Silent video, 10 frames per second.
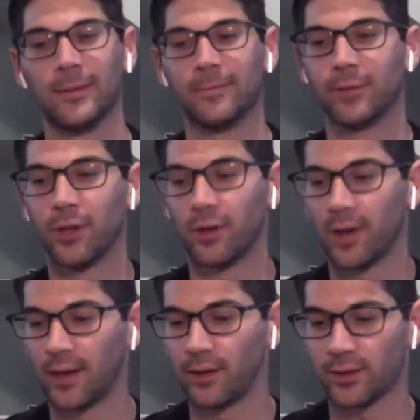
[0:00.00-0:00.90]

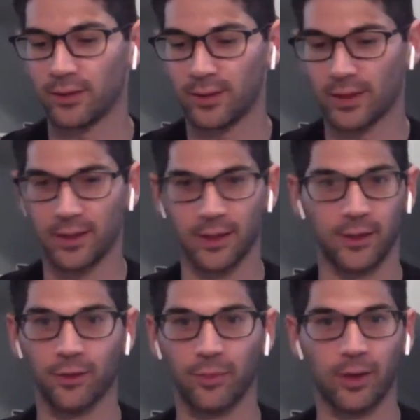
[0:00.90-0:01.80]
I also did the
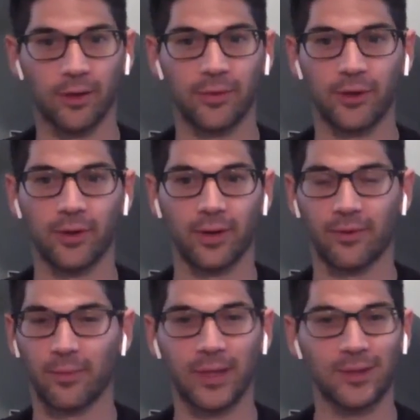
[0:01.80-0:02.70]
group interview, and
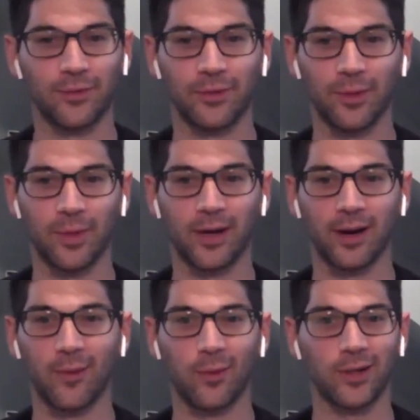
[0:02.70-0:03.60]
if it makes you feel better,
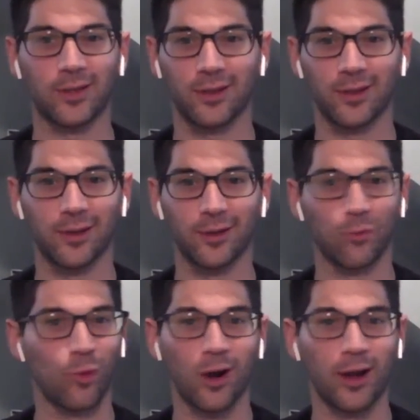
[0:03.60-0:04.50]
I went to the
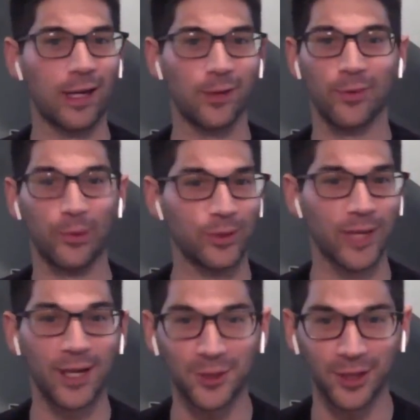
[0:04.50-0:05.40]
wrong interview
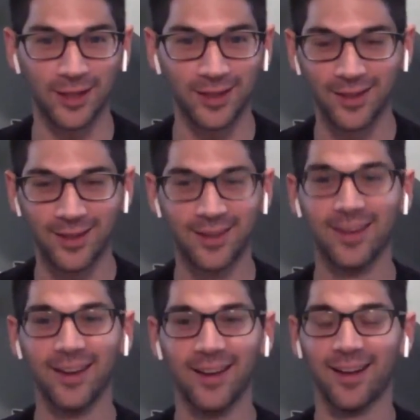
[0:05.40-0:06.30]
session.
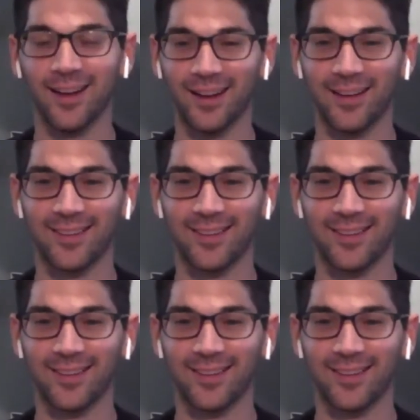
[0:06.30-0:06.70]
But